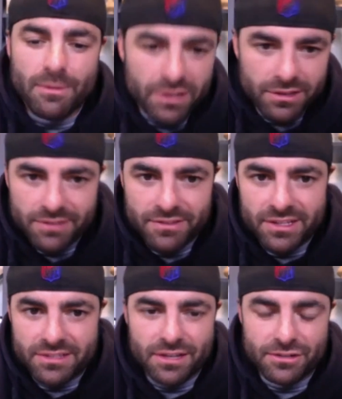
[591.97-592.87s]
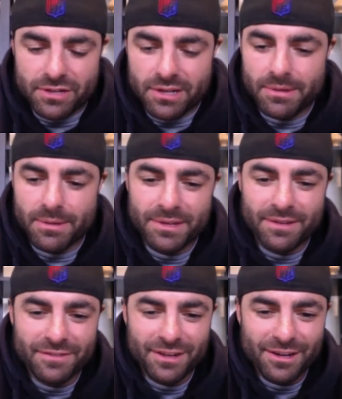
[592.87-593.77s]
I want to live in this country. I, am
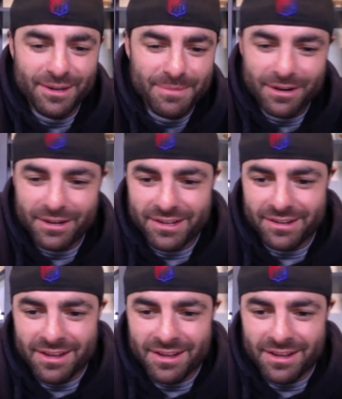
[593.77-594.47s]
a very American.